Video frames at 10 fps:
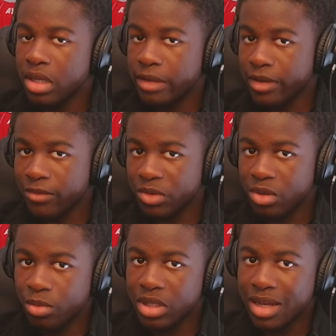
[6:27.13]
If you're having
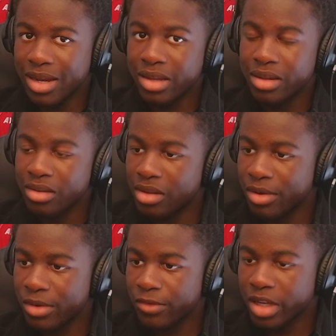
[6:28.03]
trouble with dying,
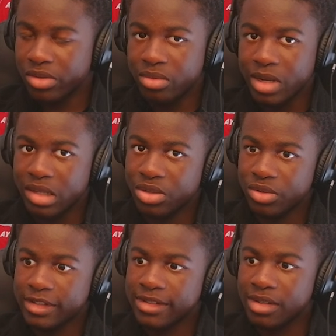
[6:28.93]
or if you're getting too many
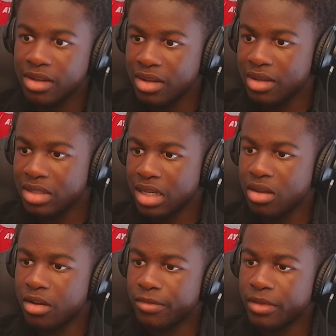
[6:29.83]
injuries, take
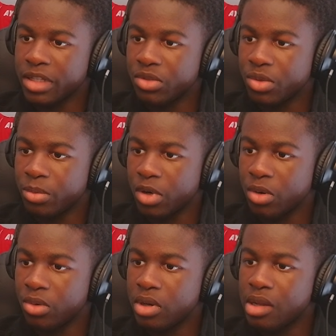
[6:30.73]
off Injury
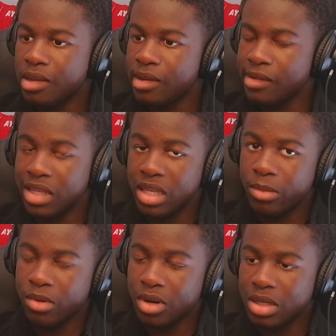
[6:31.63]
Prone, keep
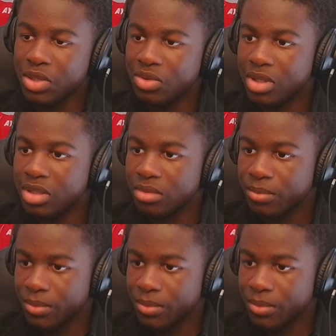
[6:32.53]
Chronic Injuries.